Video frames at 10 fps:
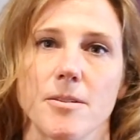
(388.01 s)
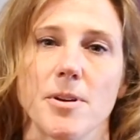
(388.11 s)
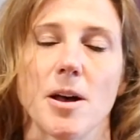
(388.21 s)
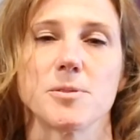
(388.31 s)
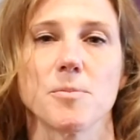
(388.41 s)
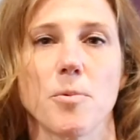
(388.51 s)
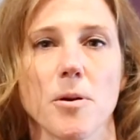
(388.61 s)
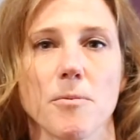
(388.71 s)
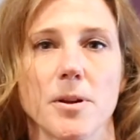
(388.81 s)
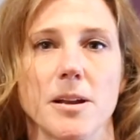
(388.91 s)
We help
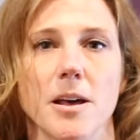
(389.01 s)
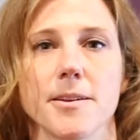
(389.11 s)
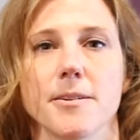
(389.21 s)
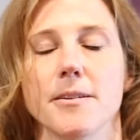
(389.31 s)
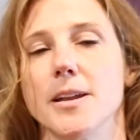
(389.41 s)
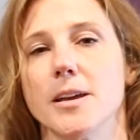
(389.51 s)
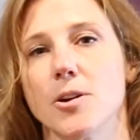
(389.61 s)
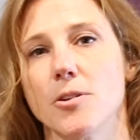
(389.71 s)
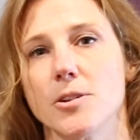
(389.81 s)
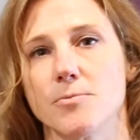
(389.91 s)
support one another and
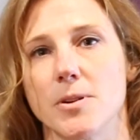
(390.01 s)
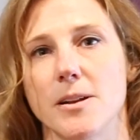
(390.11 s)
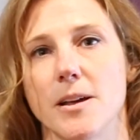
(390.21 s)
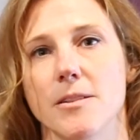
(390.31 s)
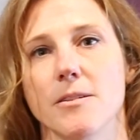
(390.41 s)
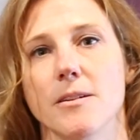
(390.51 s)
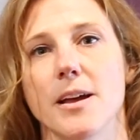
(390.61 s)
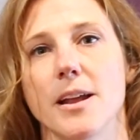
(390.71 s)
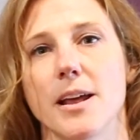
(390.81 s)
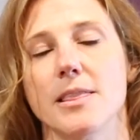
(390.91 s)
encourage one another.
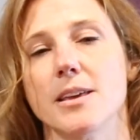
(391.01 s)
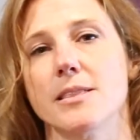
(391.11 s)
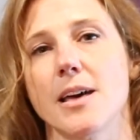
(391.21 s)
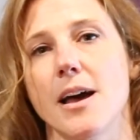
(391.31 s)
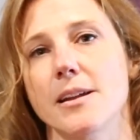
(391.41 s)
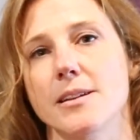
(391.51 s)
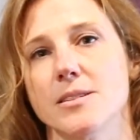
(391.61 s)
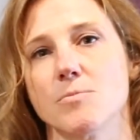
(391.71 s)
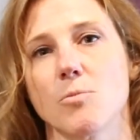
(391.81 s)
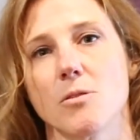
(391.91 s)
And I think that
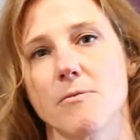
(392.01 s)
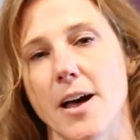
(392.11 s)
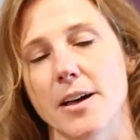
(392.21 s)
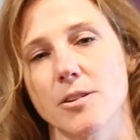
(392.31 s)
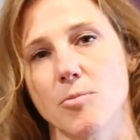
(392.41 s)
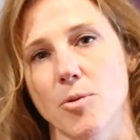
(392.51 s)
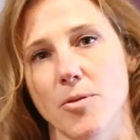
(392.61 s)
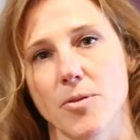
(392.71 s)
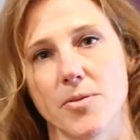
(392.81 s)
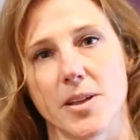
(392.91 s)
is more
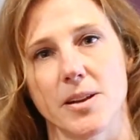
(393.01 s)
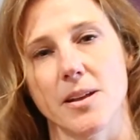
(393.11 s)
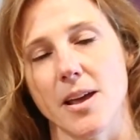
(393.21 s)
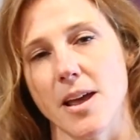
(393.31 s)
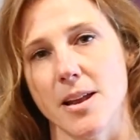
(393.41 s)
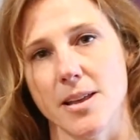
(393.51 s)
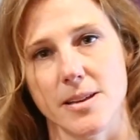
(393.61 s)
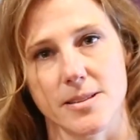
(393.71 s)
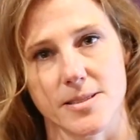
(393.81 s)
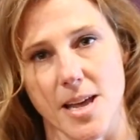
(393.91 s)
valuable than
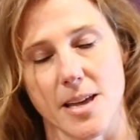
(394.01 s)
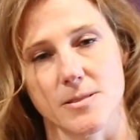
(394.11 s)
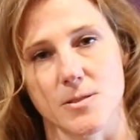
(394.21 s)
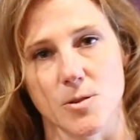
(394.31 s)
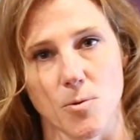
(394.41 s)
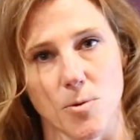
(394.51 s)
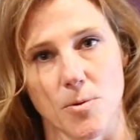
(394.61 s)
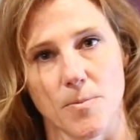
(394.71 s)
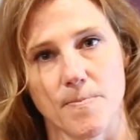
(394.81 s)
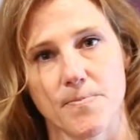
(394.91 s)
any day in
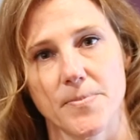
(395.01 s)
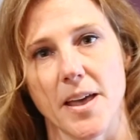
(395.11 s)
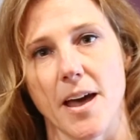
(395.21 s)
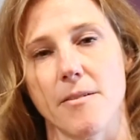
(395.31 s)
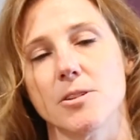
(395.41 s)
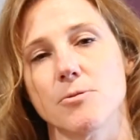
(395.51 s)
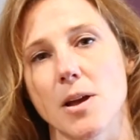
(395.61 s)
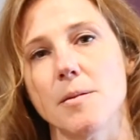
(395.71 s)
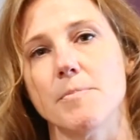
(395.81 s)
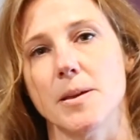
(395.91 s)
school. Having the
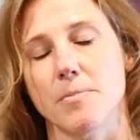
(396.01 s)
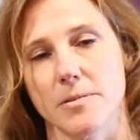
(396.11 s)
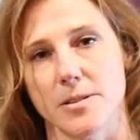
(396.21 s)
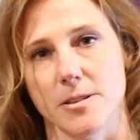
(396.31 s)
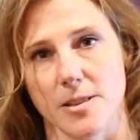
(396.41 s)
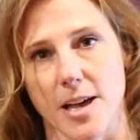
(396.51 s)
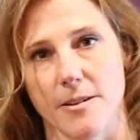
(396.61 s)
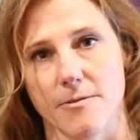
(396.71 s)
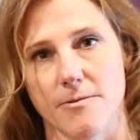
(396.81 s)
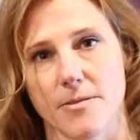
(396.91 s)
right people in your
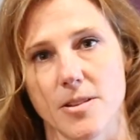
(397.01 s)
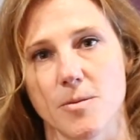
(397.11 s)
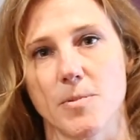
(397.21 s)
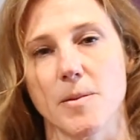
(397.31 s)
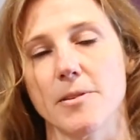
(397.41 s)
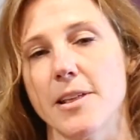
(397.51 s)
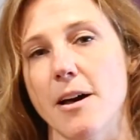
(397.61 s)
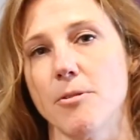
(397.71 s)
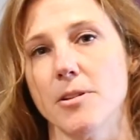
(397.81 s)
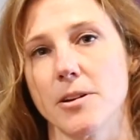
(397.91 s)
life, the people
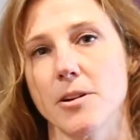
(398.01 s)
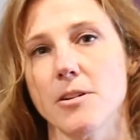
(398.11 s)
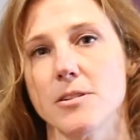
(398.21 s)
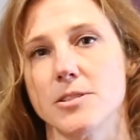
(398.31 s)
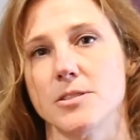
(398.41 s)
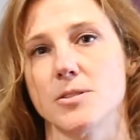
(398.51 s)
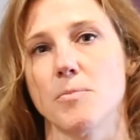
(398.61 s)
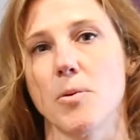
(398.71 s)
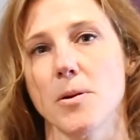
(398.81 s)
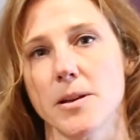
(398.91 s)
that will encourage and
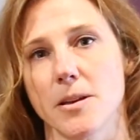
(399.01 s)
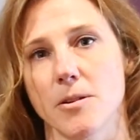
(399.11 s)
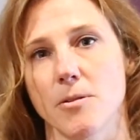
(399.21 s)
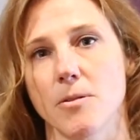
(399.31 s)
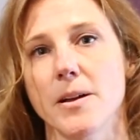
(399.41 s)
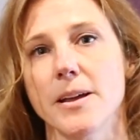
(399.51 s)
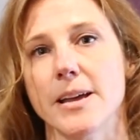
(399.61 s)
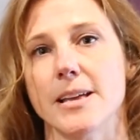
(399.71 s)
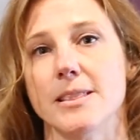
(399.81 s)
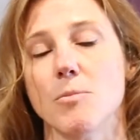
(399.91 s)
support you
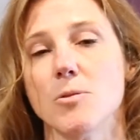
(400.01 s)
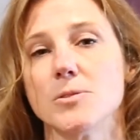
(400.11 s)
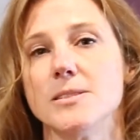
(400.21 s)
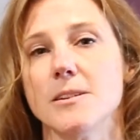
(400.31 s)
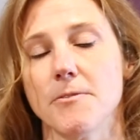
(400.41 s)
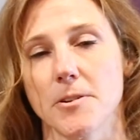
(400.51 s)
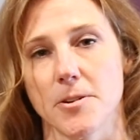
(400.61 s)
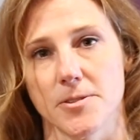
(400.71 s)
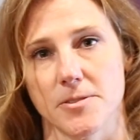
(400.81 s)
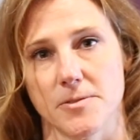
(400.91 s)
in the most
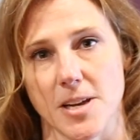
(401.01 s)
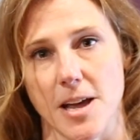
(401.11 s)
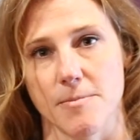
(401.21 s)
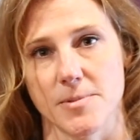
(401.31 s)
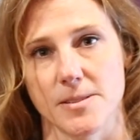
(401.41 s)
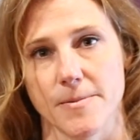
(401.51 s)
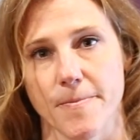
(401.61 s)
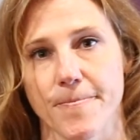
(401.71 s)
difficult of times,